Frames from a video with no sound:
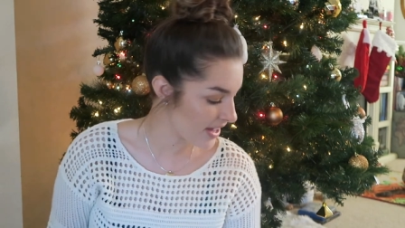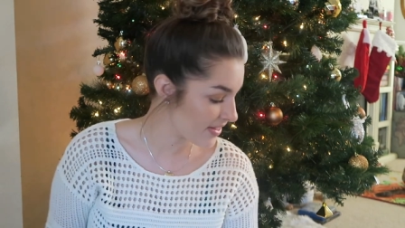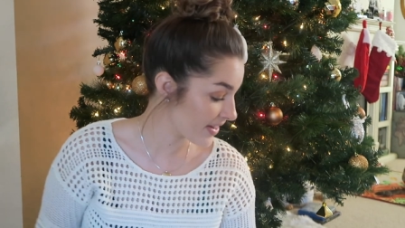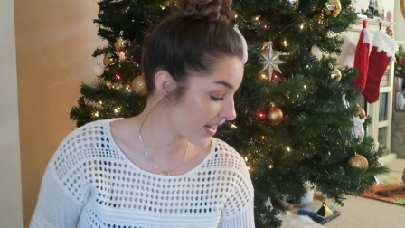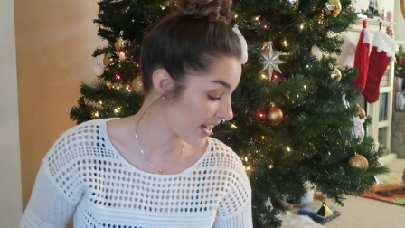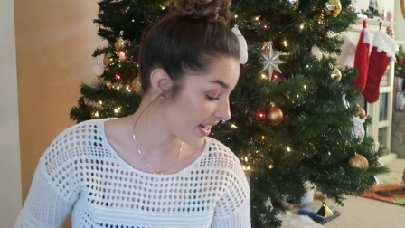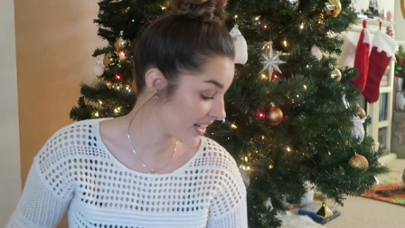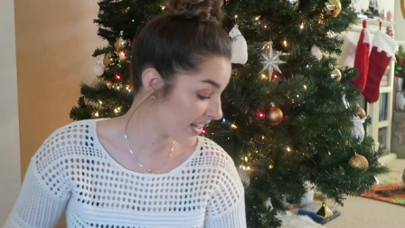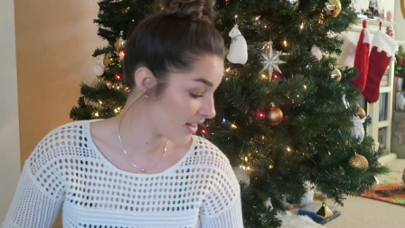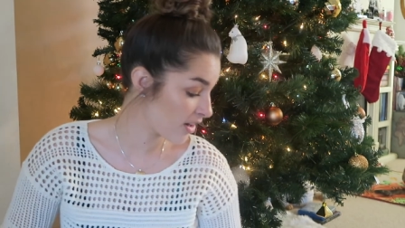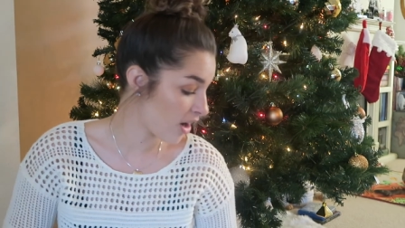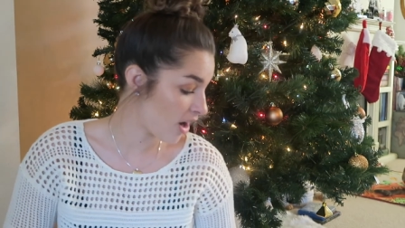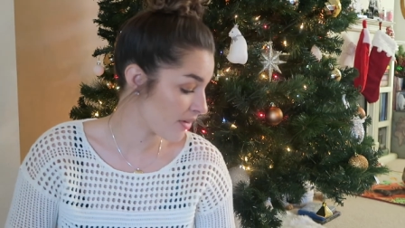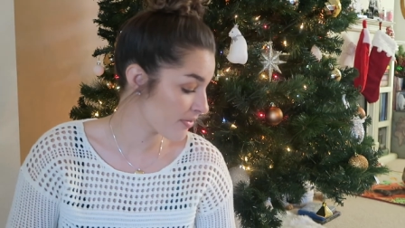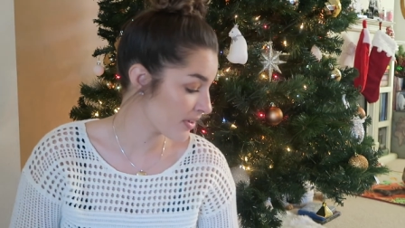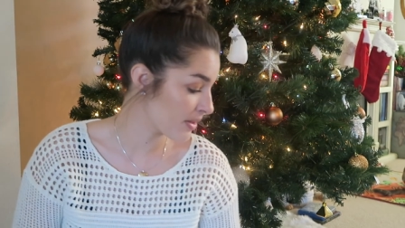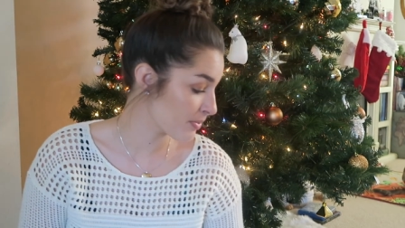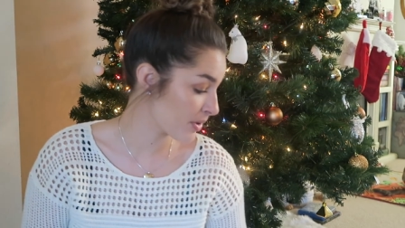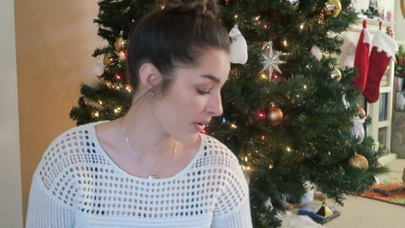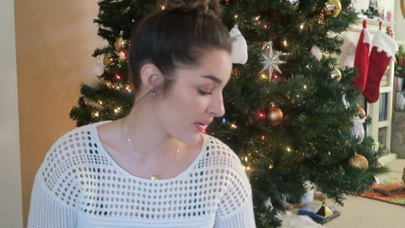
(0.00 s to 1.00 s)
I think I need
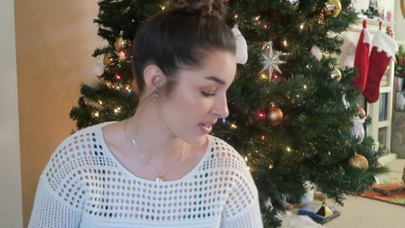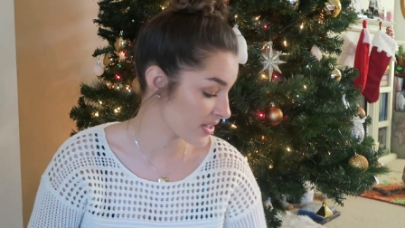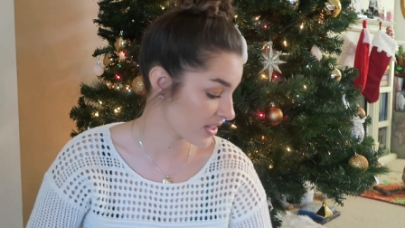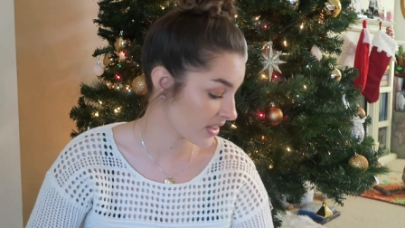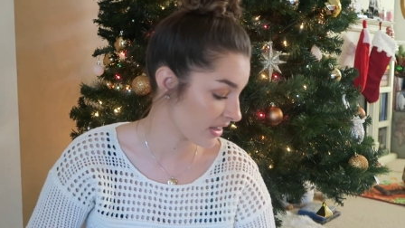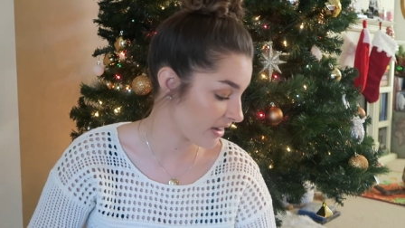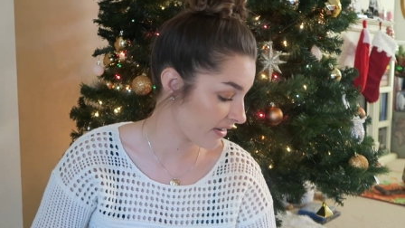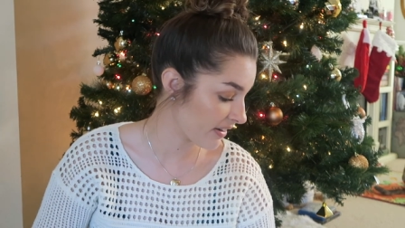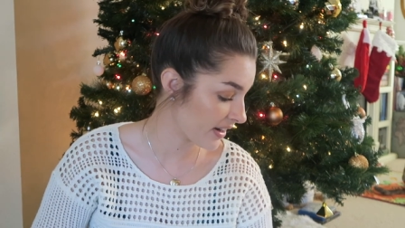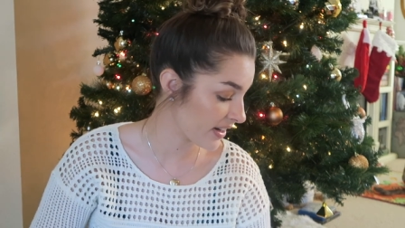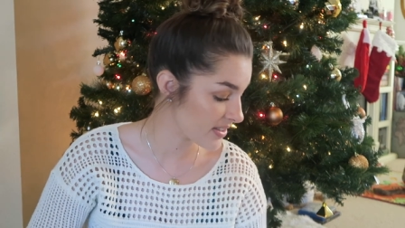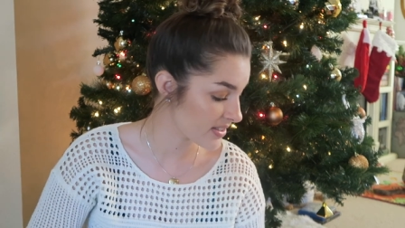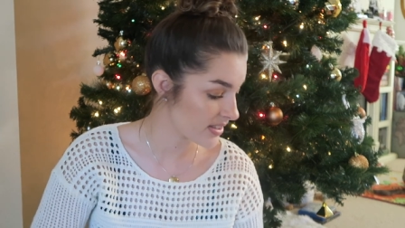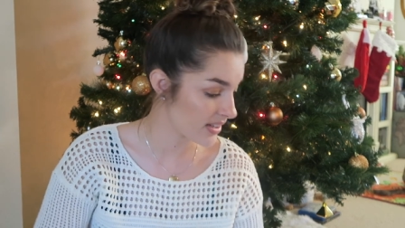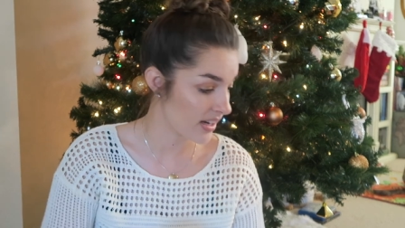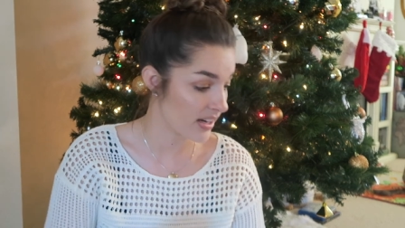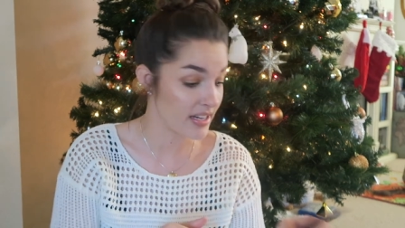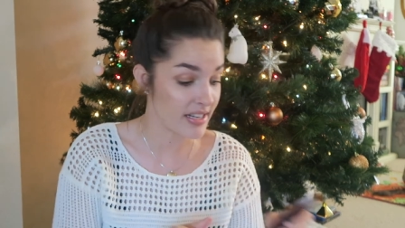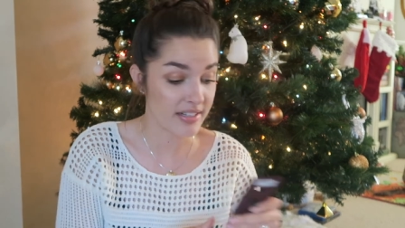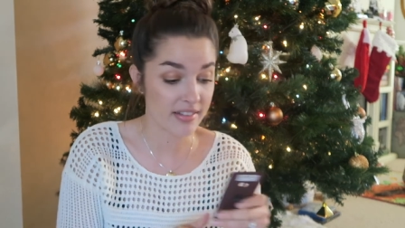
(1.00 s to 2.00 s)
coffee. I'm going delirious
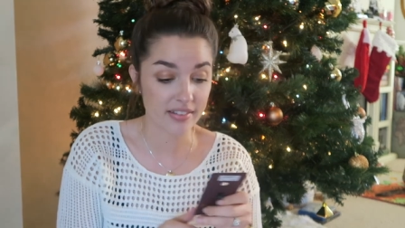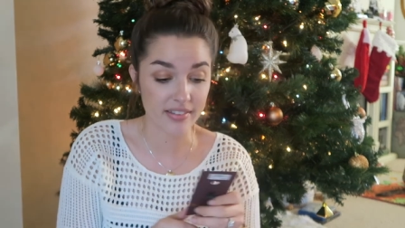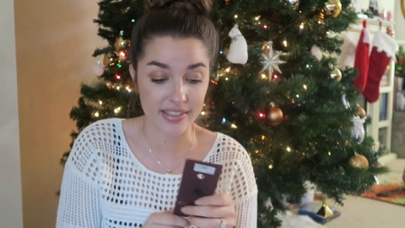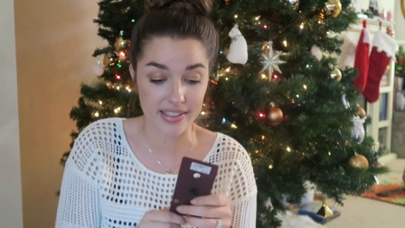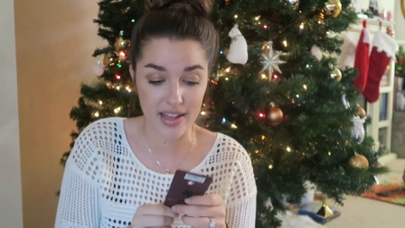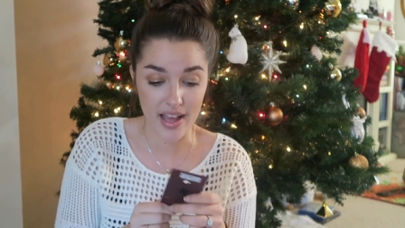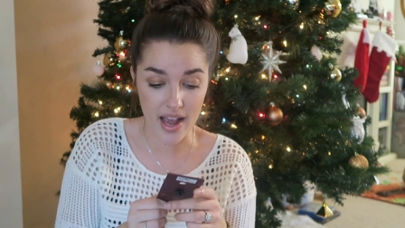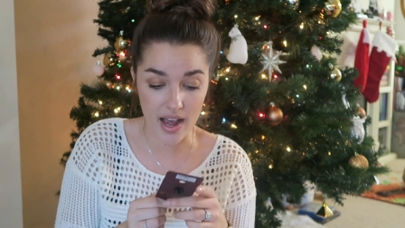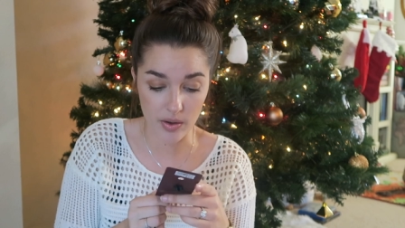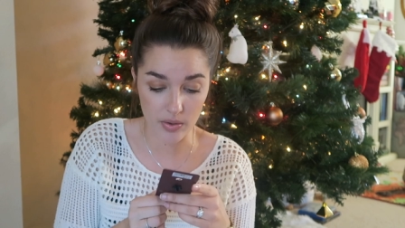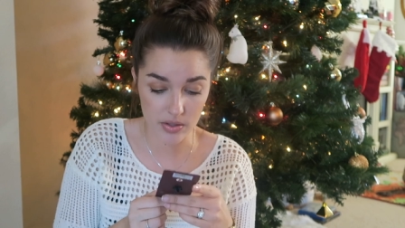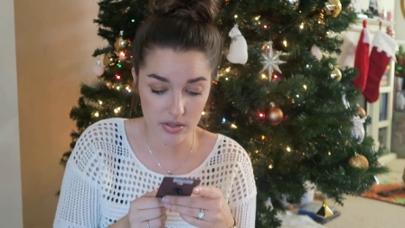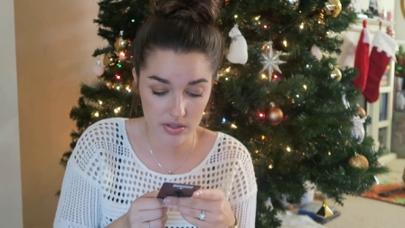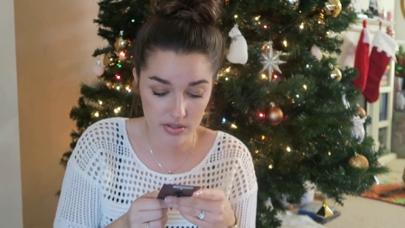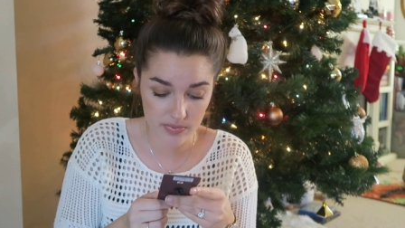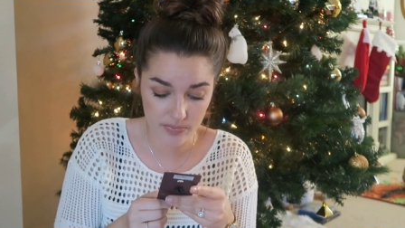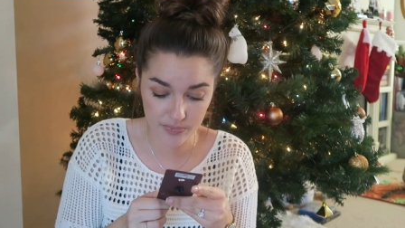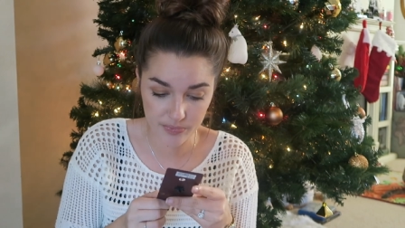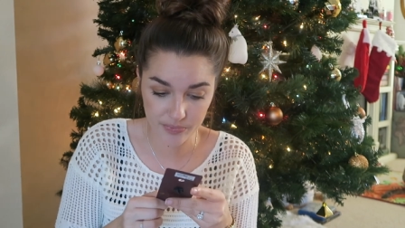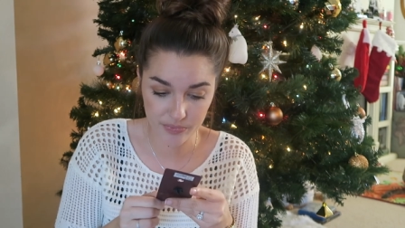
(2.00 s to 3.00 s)
and I need to clean the house.